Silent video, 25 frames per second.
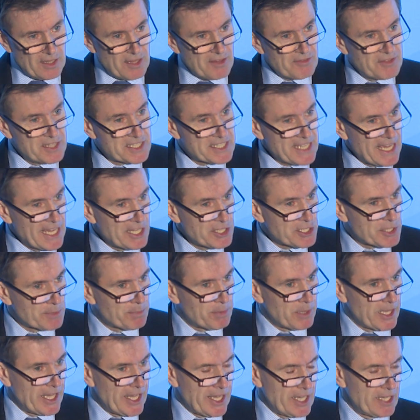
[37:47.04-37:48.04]
this
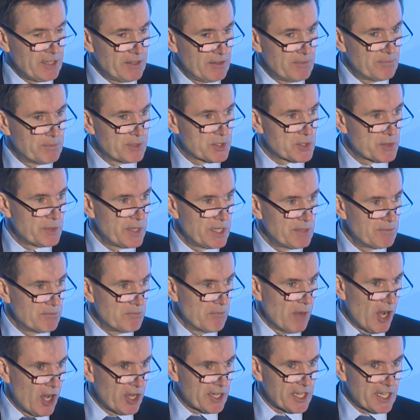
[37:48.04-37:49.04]
interplay between
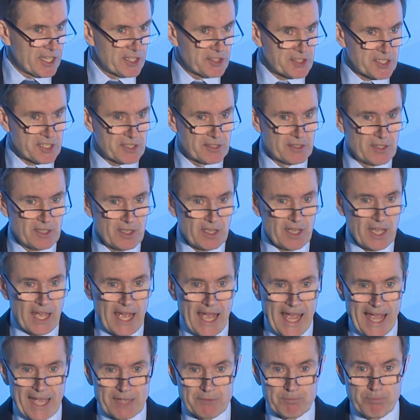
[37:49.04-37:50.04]
markets
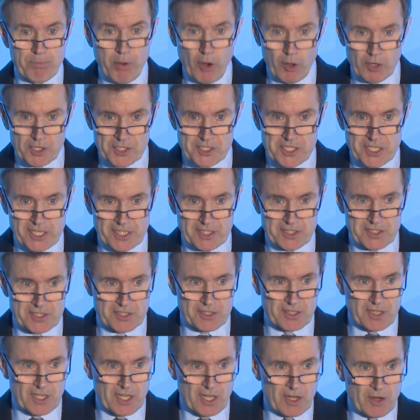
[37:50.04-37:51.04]
and politics,
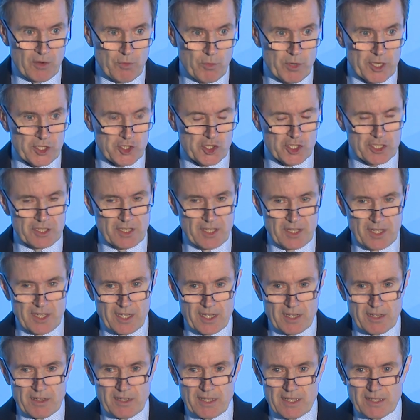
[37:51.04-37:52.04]
which
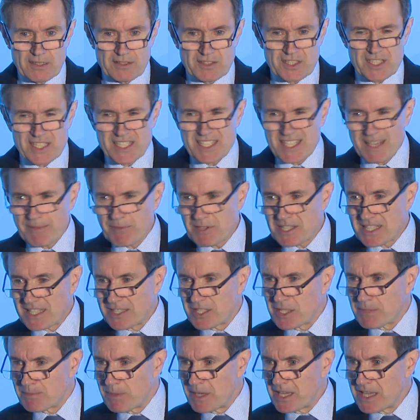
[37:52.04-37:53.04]
to some extent
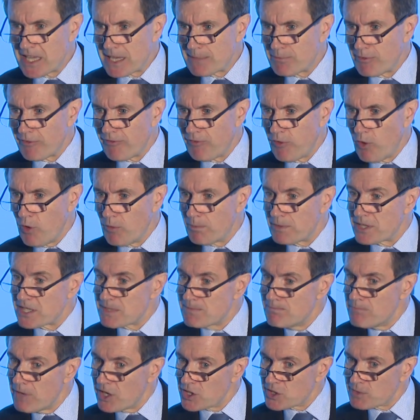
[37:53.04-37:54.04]
has been there before, but it's
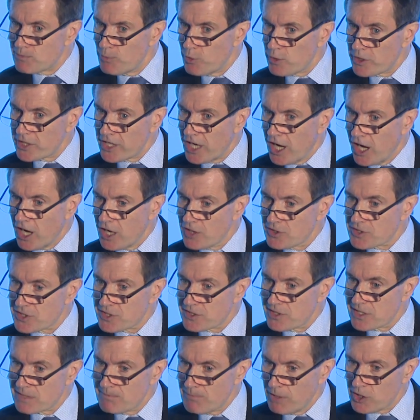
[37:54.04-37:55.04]
much more enhanced and
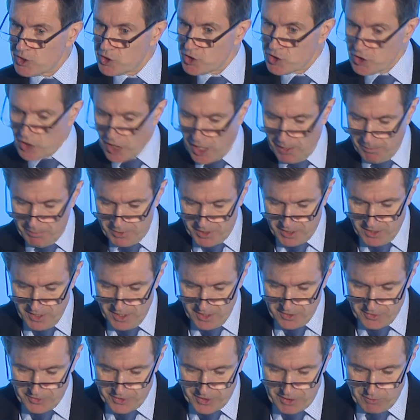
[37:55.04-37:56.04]
is much sharper
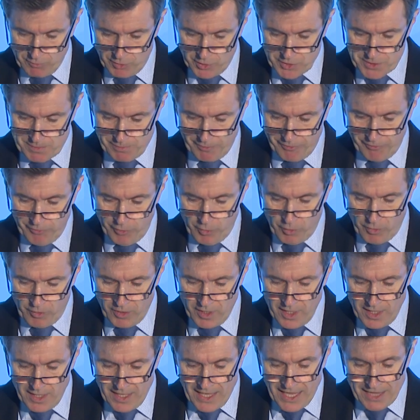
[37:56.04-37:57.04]
than it was before.
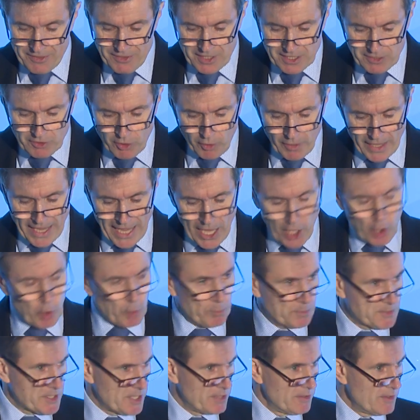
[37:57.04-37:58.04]
I think not
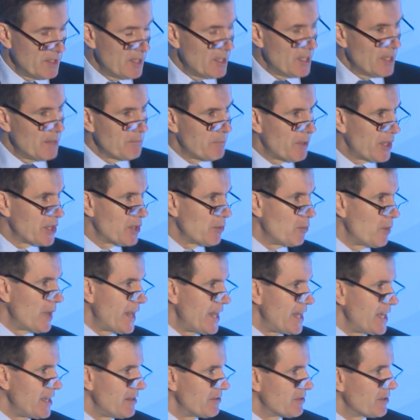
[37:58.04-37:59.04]
helped by the
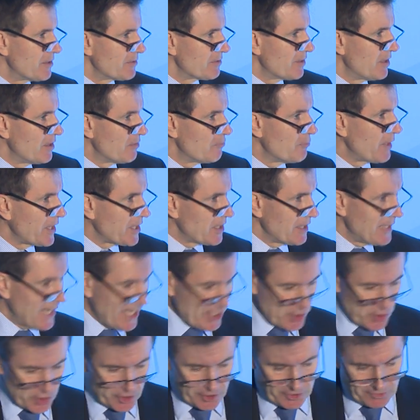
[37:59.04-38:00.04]
way that
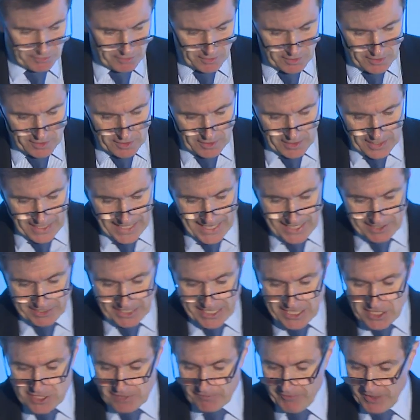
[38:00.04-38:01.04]
regulation and
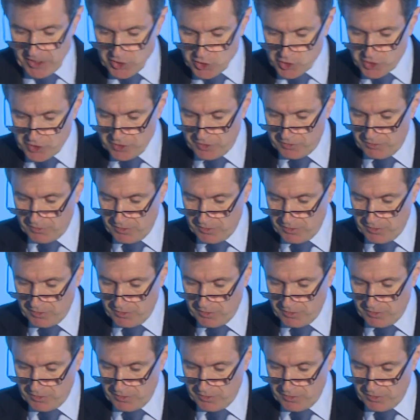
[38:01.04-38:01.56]
intervention